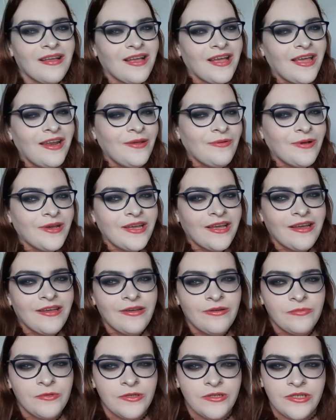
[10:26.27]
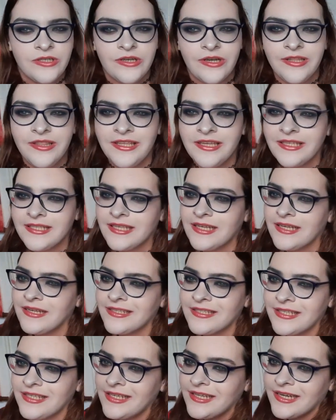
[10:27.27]
anyway, I hope you enjoyed this. I'll
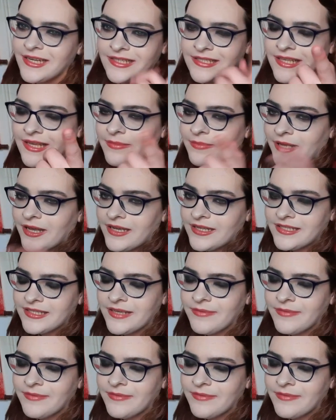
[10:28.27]
see you next time, guys.